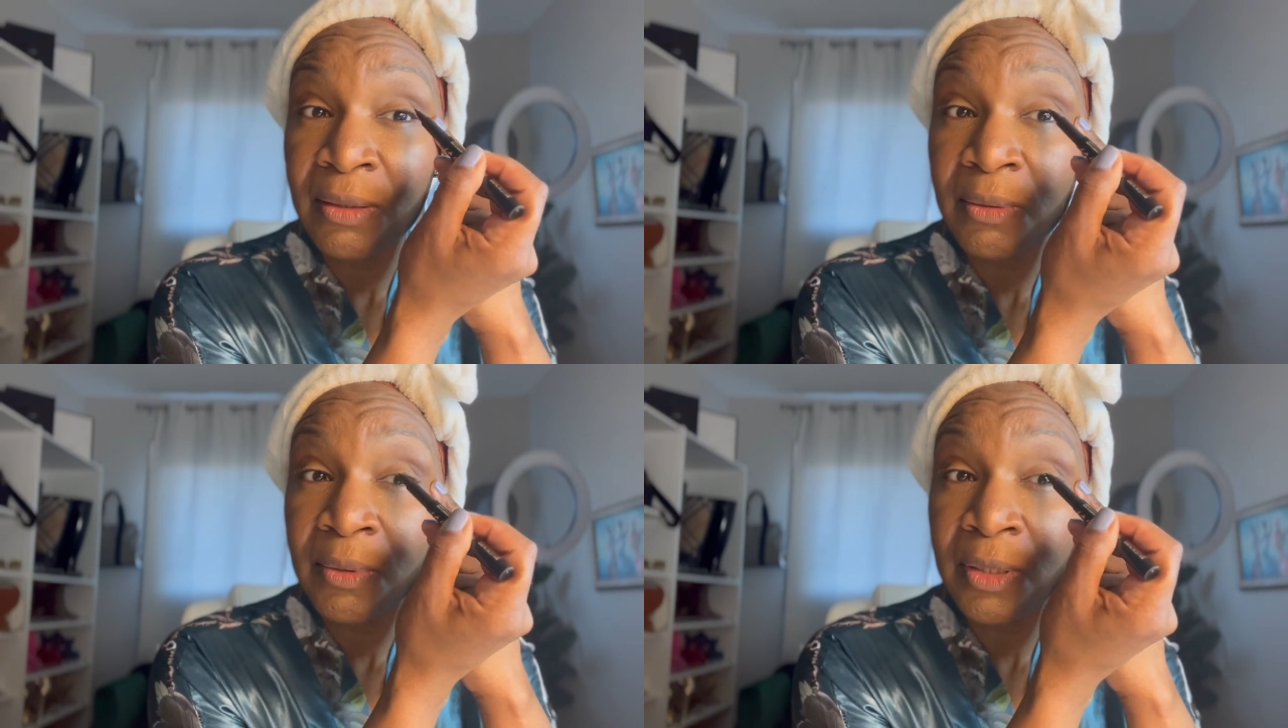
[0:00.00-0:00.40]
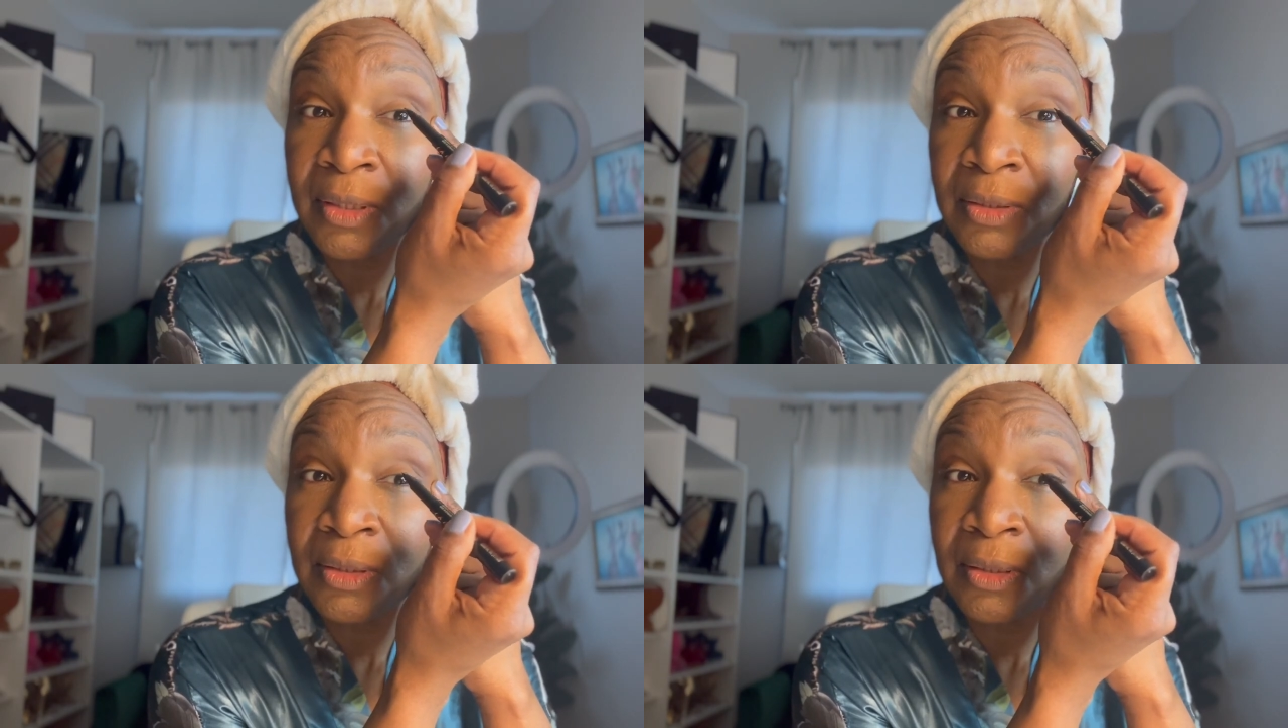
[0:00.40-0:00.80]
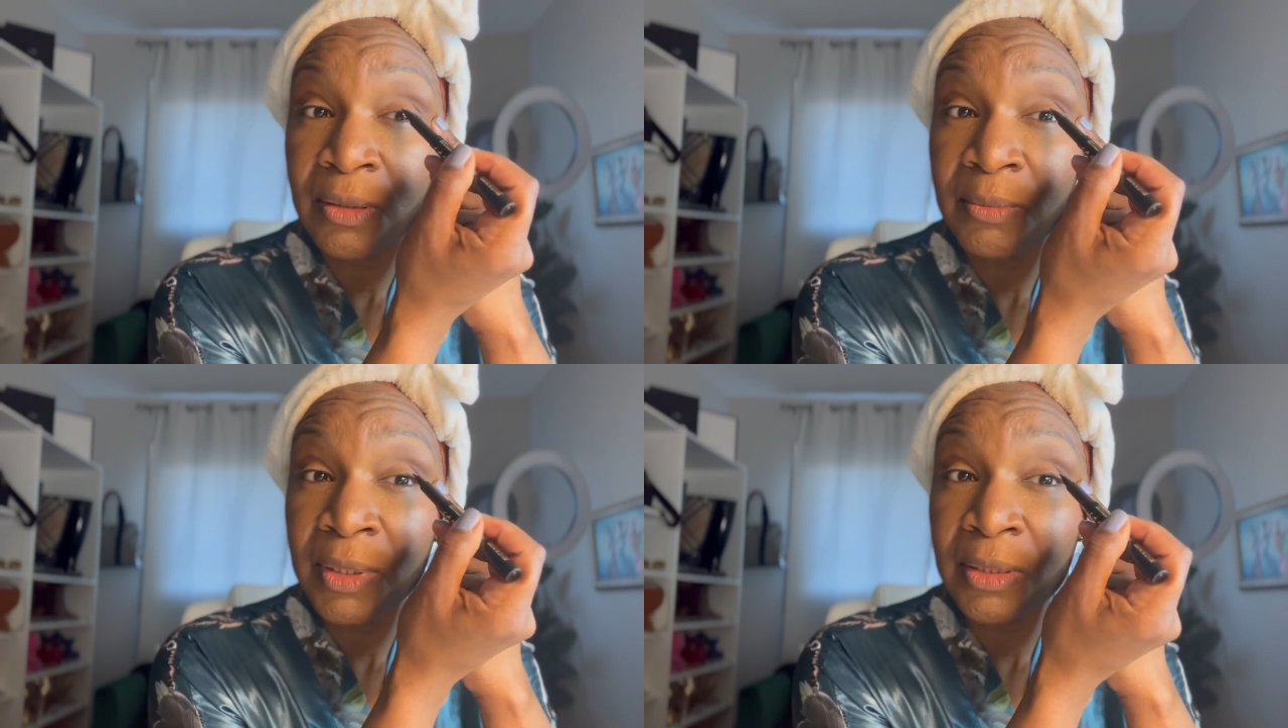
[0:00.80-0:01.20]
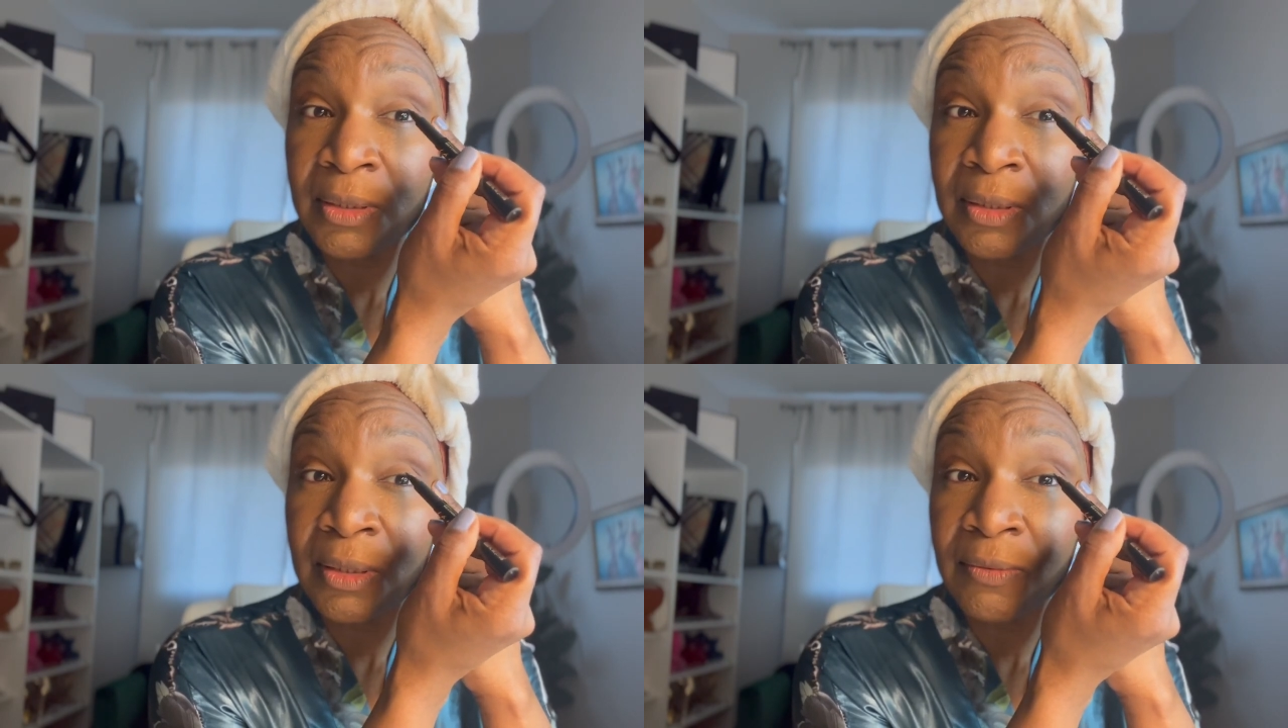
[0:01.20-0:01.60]
coworkers told me
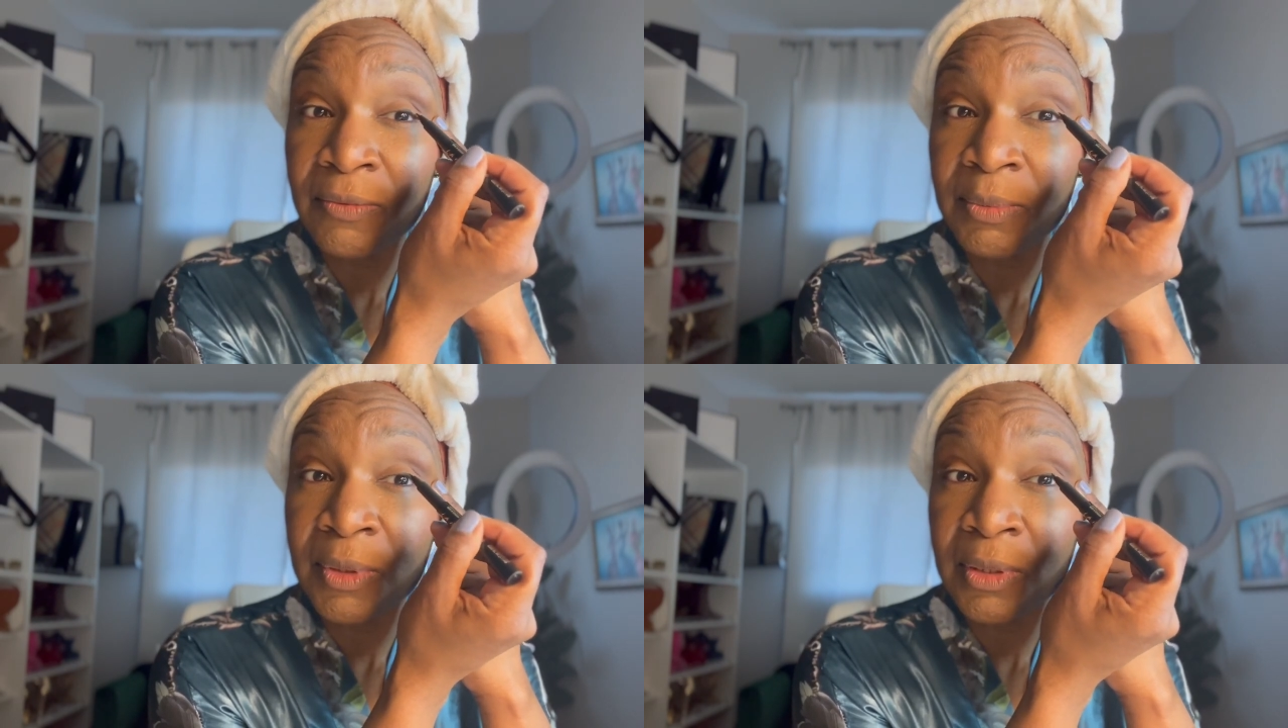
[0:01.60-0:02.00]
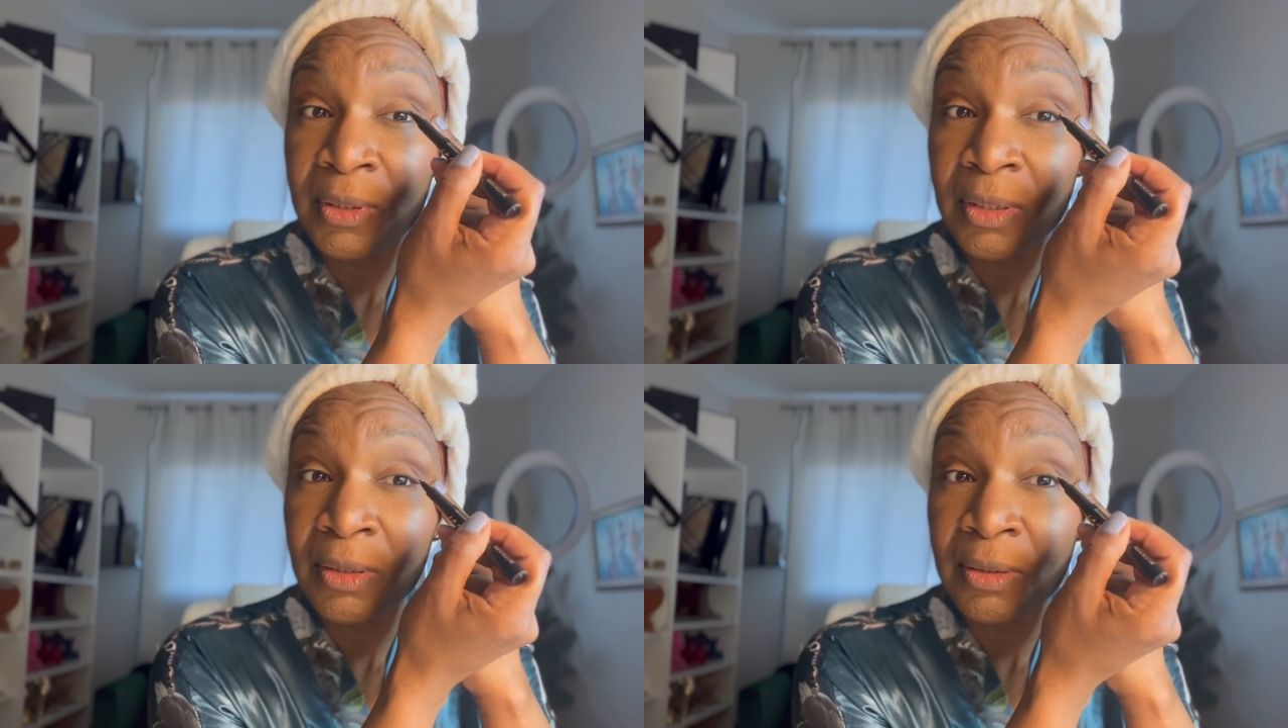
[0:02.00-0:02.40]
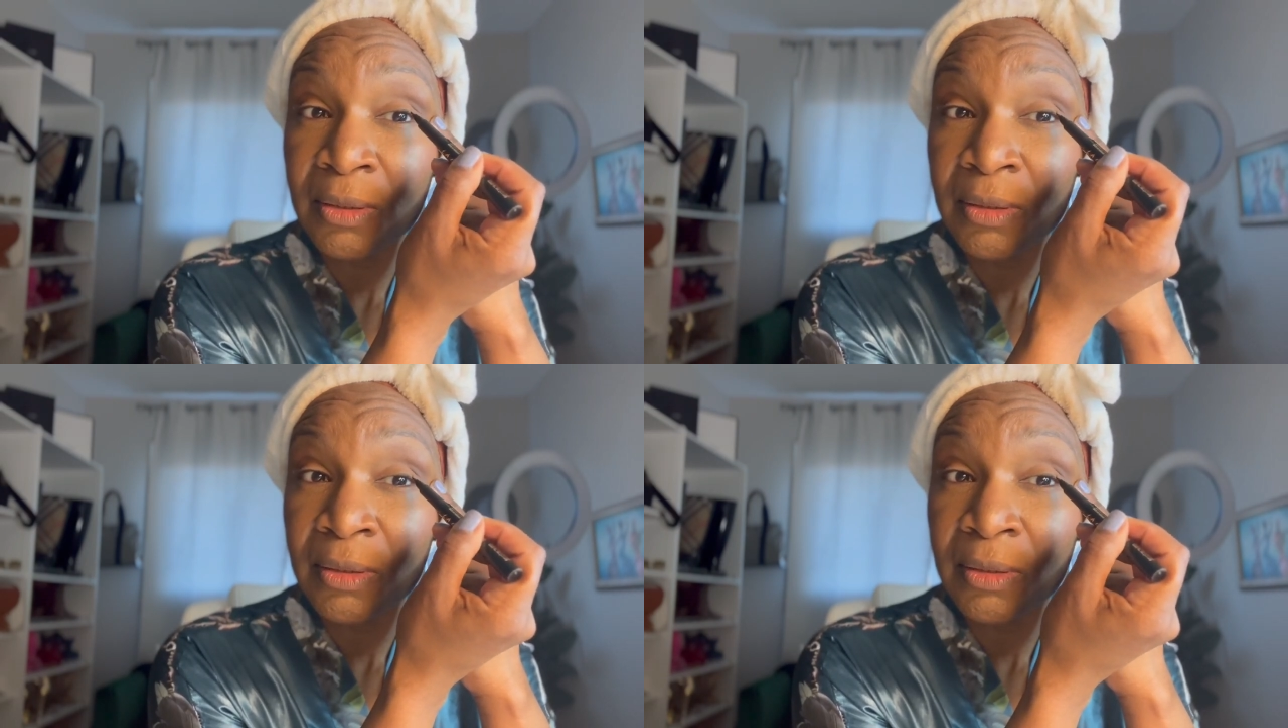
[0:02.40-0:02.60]
to start from the center,